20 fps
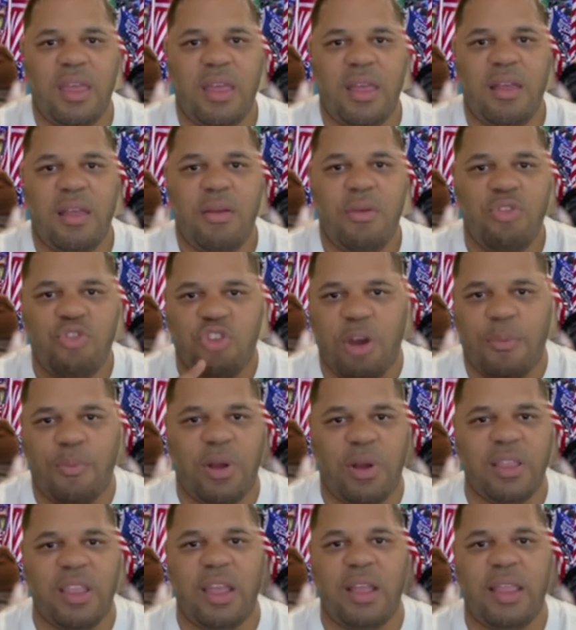Trump won
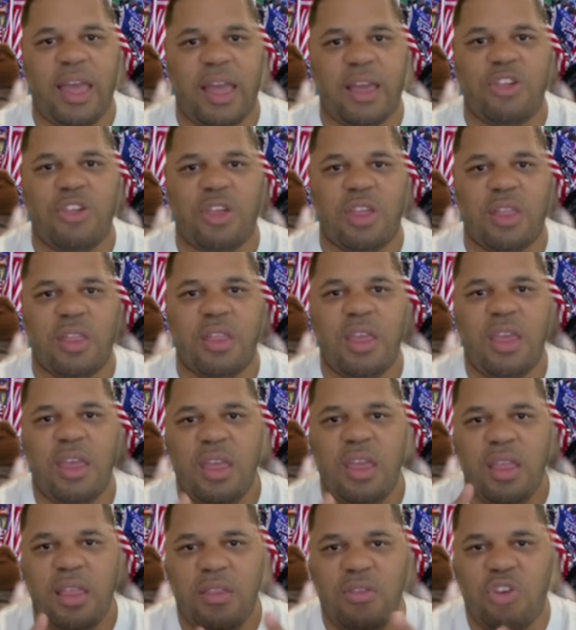the election.
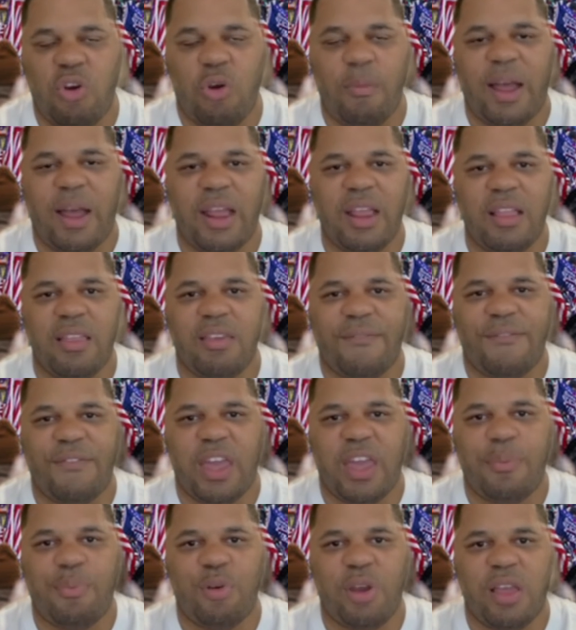Joe Biden's a fake
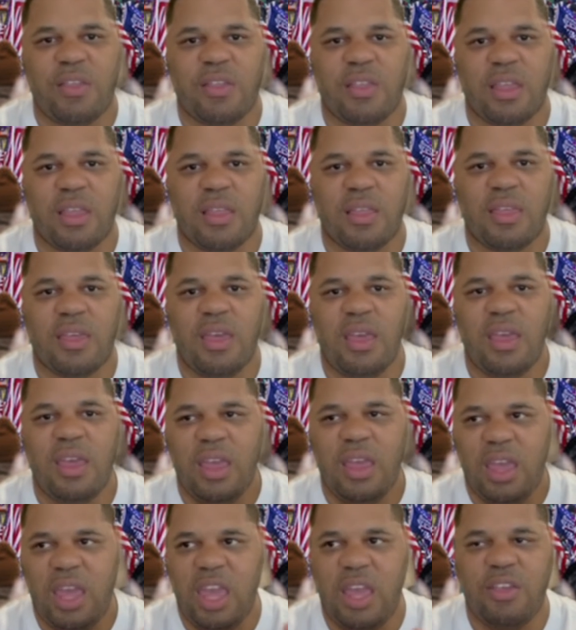president.
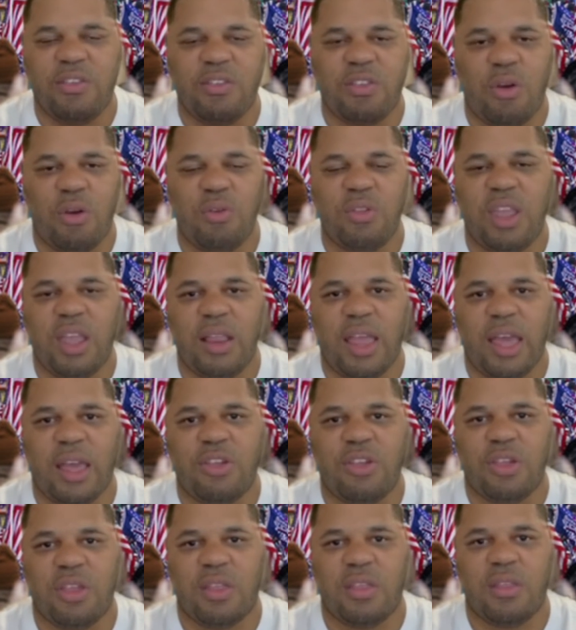He stole the
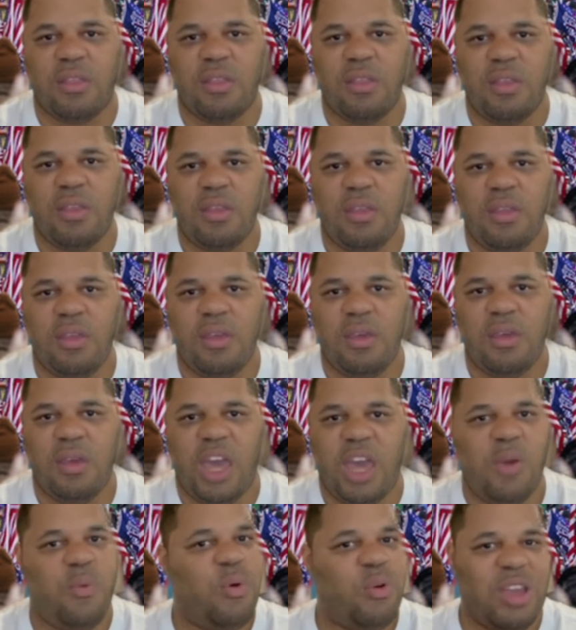election.
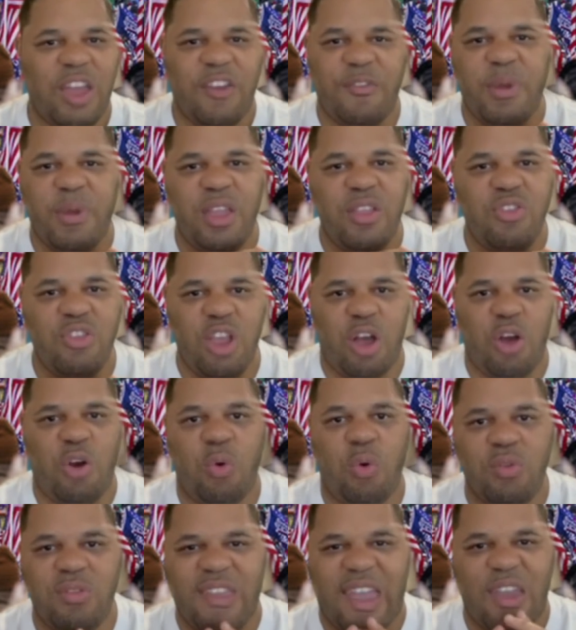And will give me no
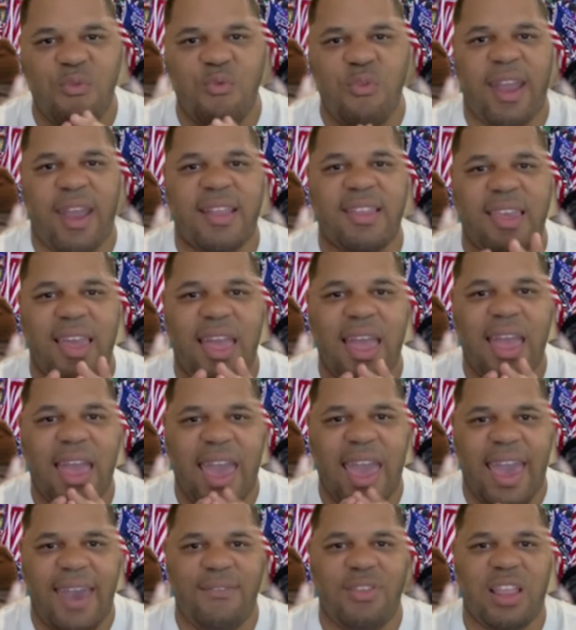direct
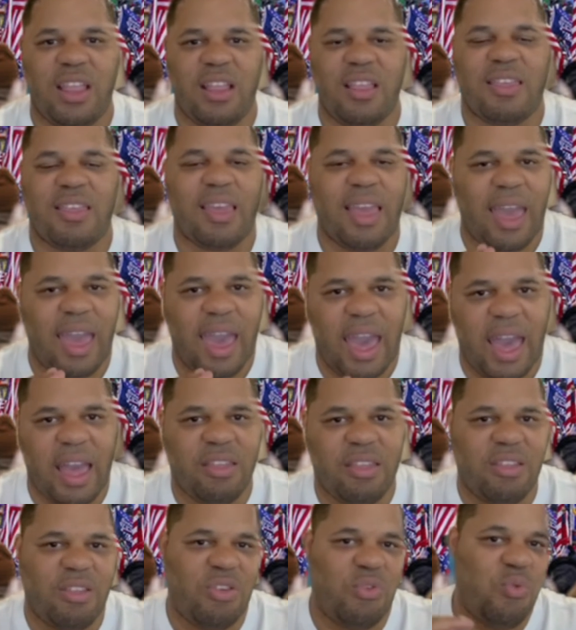evidence as
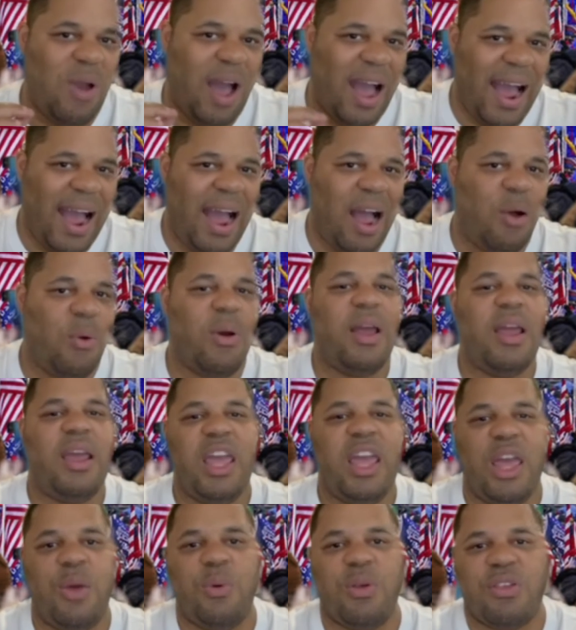to how
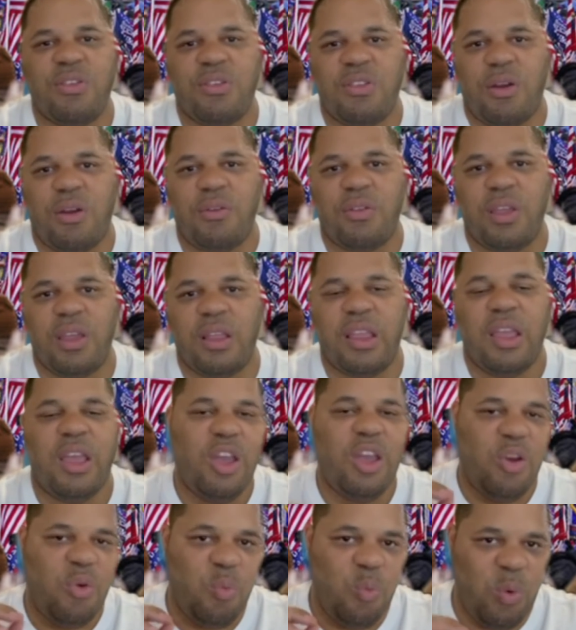it was stolen,
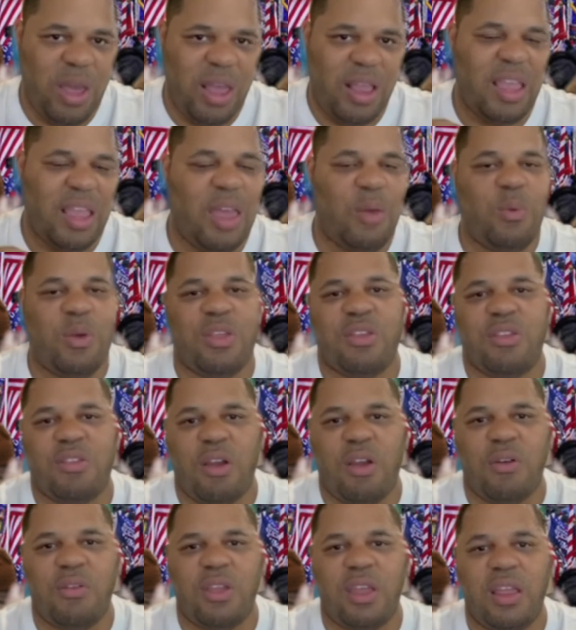when it was
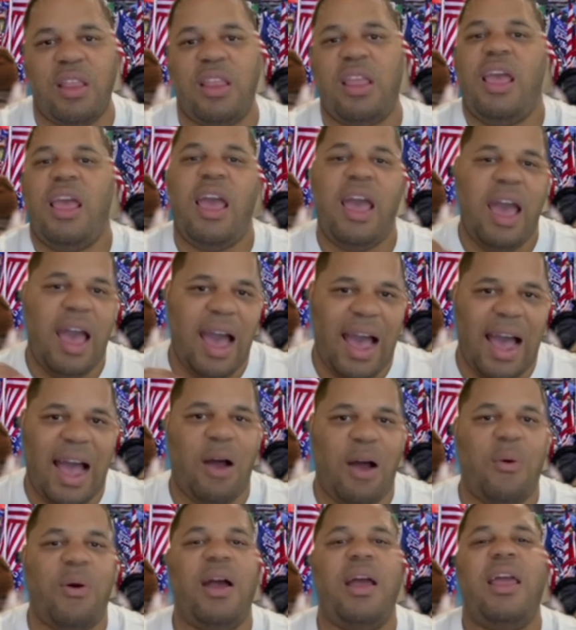stolen,
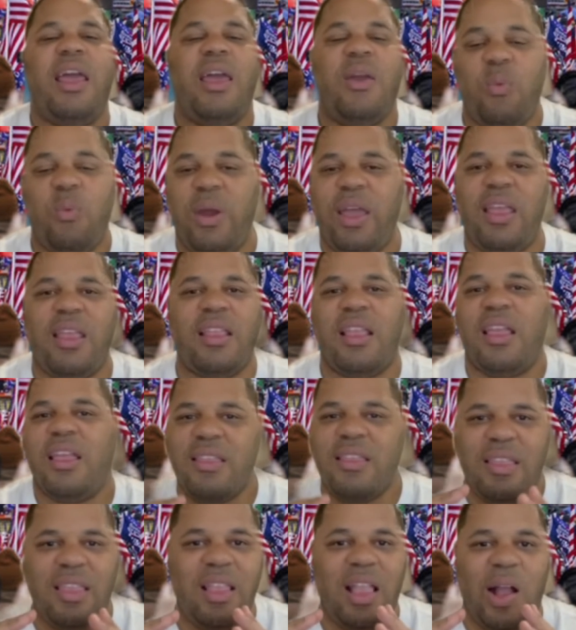how, when,
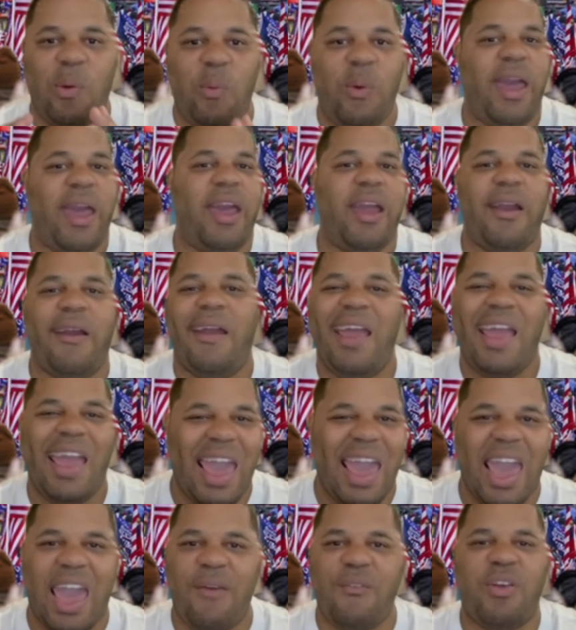where,
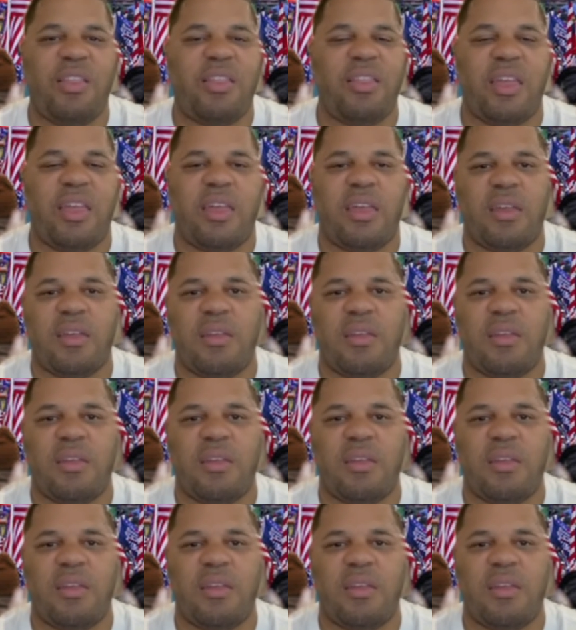everything.